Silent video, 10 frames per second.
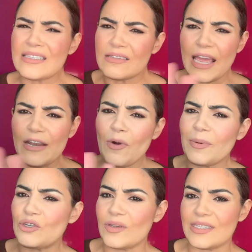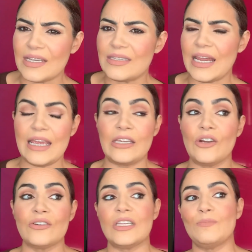anywhere between 6 to 8
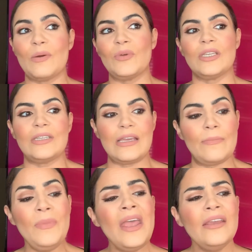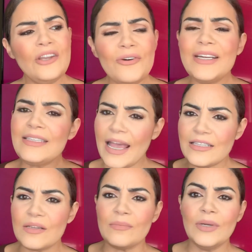years he's been with the team, you know, and he's had
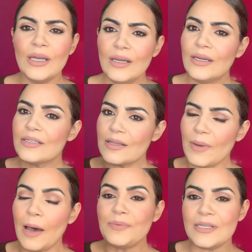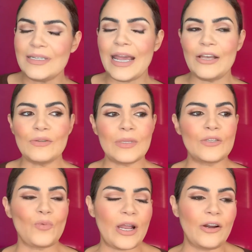some ups and downs with his
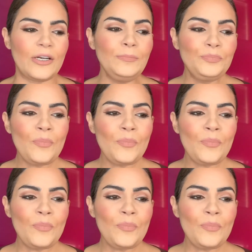record.